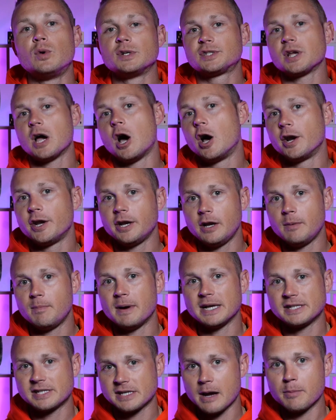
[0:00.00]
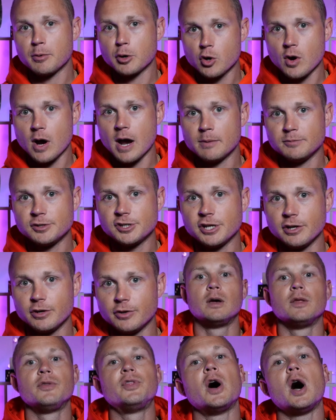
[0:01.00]
was audited by Cybercrime
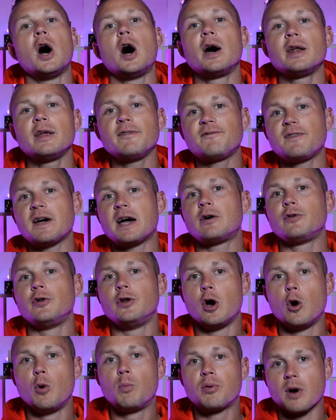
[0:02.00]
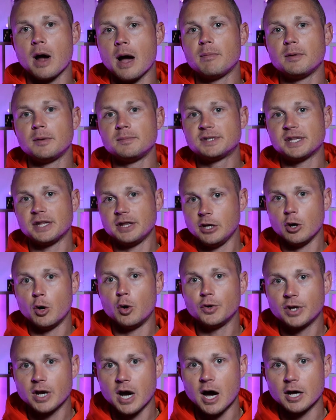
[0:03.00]
Shield. The audit found no problems in the
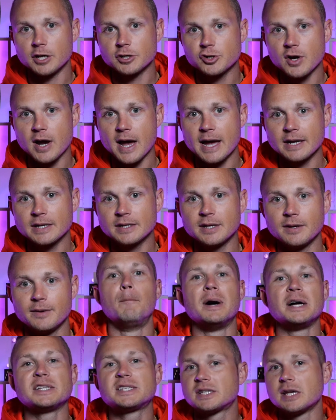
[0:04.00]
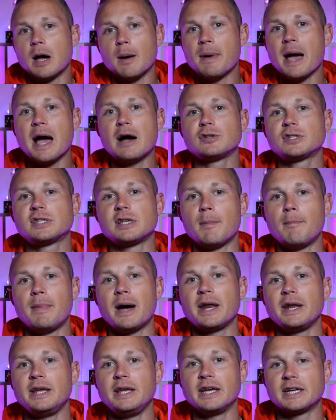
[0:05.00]
old contract, but somehow
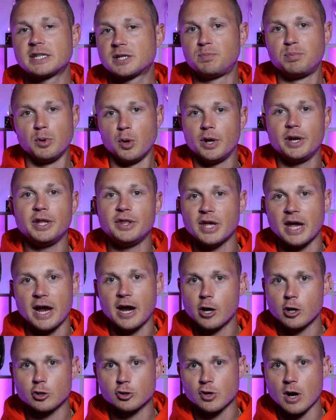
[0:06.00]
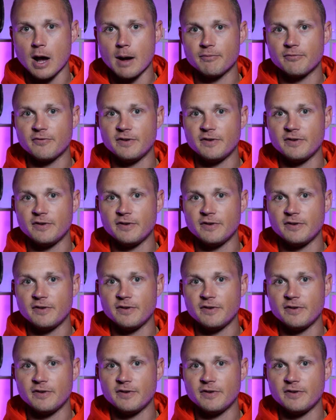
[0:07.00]
somebody exploited the airdrop